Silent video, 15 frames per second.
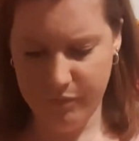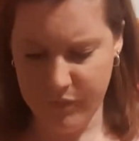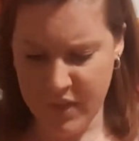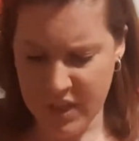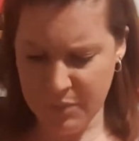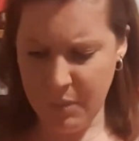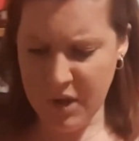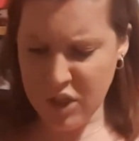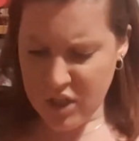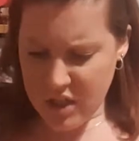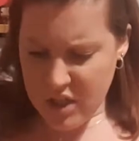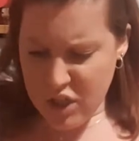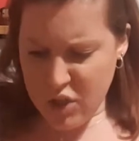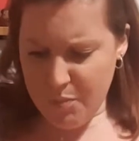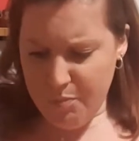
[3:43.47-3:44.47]
the special
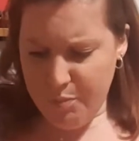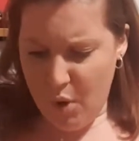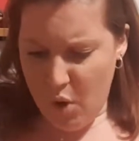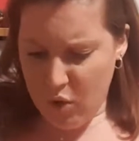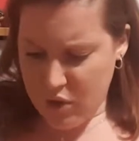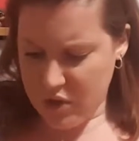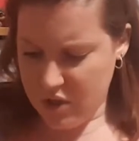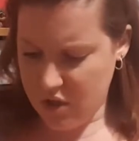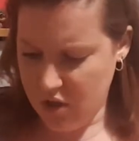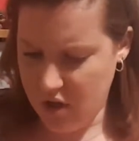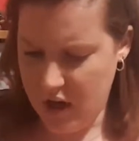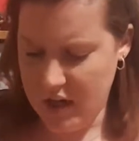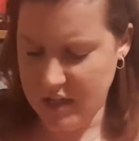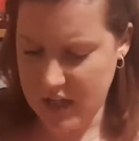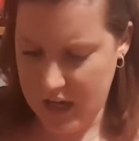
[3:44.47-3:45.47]
edition box that
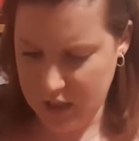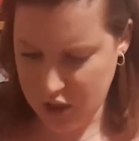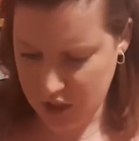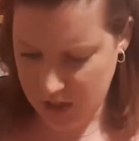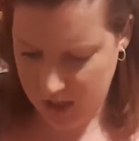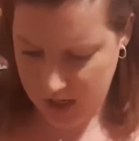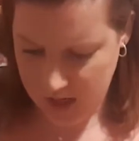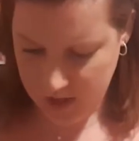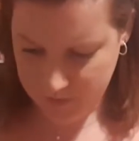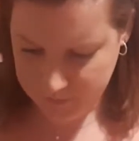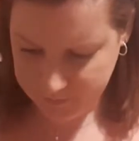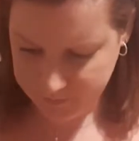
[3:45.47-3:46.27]
has actually